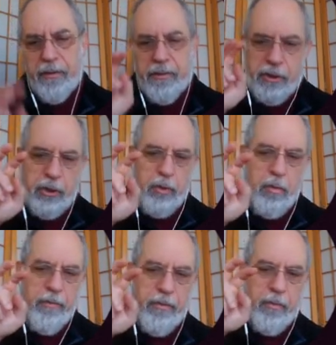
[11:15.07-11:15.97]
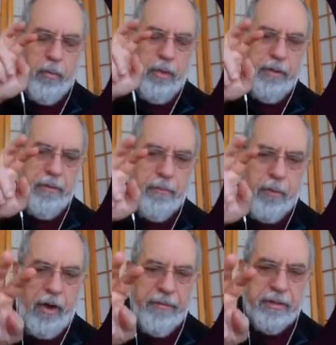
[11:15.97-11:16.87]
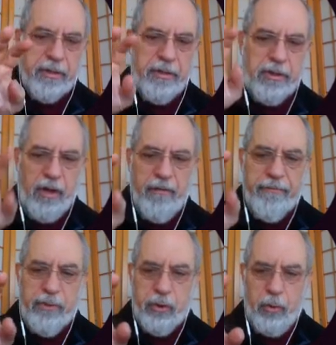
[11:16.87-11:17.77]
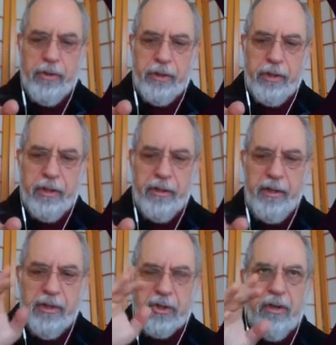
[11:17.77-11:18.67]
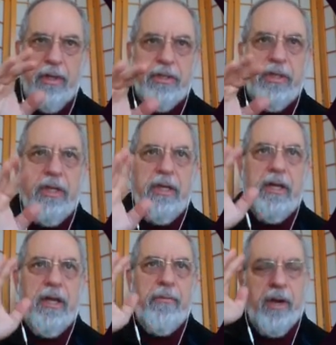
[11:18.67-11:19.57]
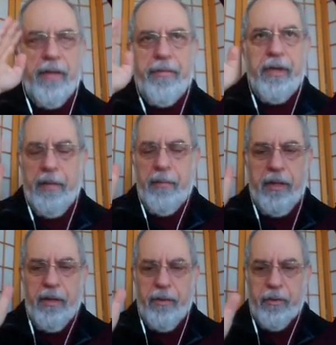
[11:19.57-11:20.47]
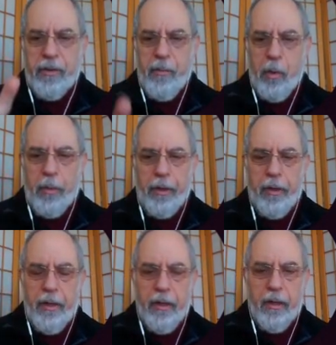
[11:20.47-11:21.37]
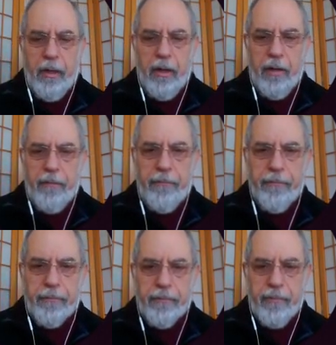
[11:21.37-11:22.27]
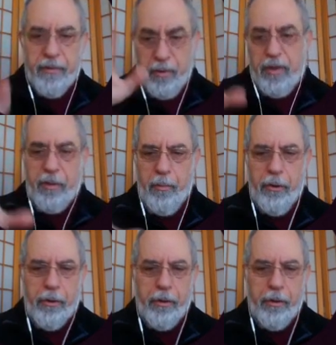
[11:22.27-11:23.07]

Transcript: two of the provinces of Georgia, East Ostia, and I forgot the name of the other at the moment. They're in the book.